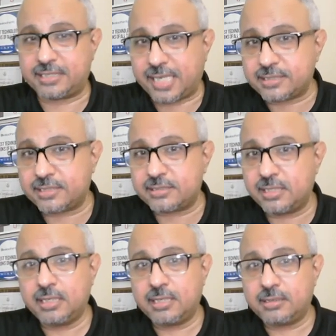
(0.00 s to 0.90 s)
Texas,
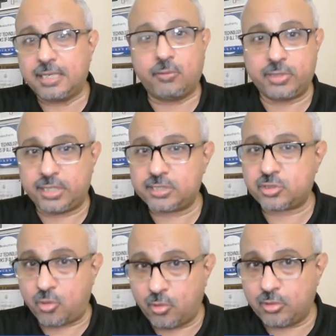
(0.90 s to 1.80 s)
whether it's
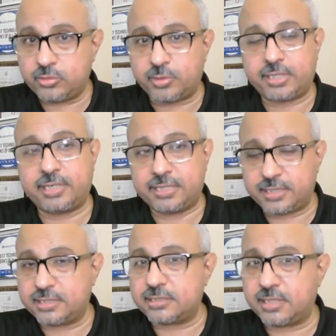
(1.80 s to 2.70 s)
cold, whether it
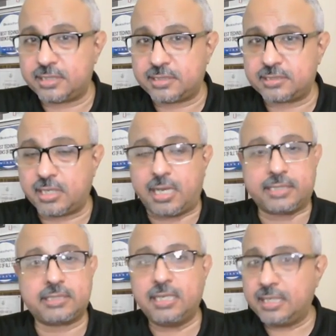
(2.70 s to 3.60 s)
is, it is
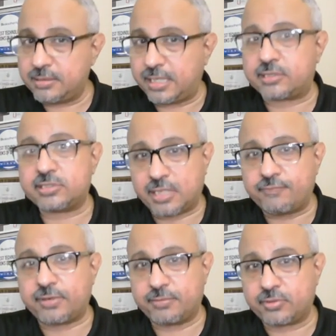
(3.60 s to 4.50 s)
hot, they are
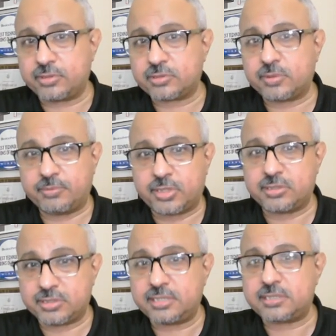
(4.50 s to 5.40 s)
suffering from this one because
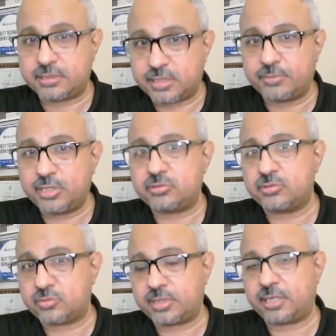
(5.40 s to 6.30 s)
there is some issues
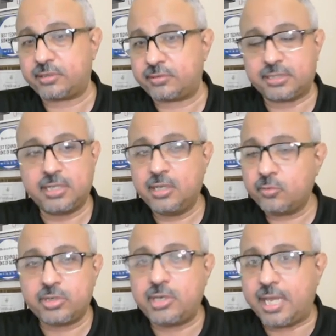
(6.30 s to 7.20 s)
with their grid. We
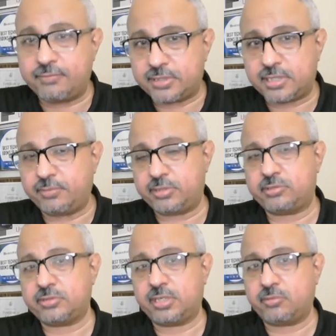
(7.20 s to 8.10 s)
don't have the same
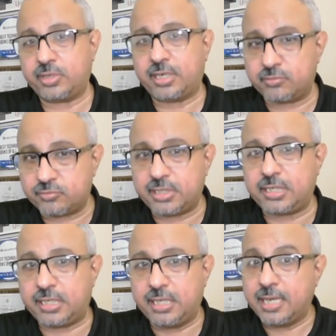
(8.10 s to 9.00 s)
issues here. We are
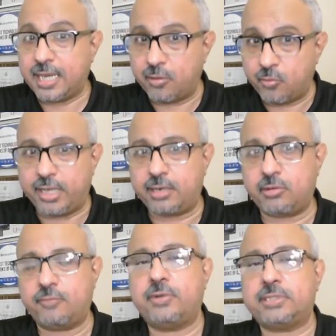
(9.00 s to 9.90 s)
really aware
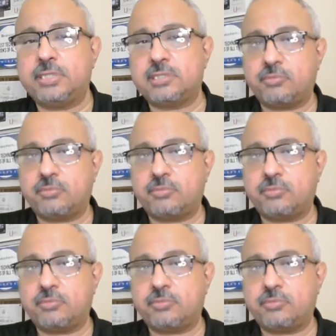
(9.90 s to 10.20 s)
of what is the